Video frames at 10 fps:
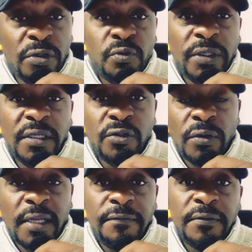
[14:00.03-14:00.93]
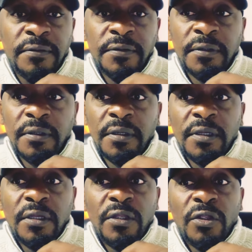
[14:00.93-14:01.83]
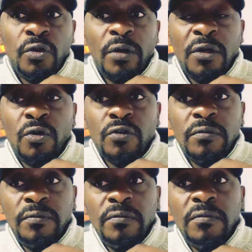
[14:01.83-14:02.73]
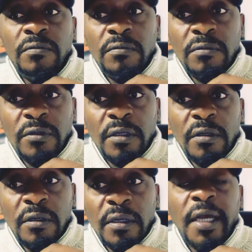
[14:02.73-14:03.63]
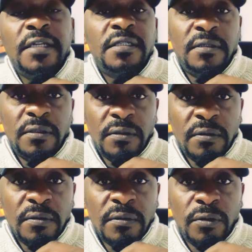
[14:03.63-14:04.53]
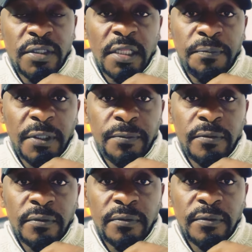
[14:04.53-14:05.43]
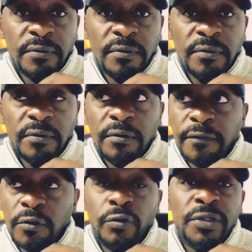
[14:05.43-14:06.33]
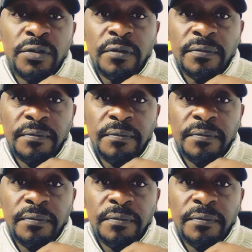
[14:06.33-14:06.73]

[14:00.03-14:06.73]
who is willing to love you. You are going to hurt those other people for no reason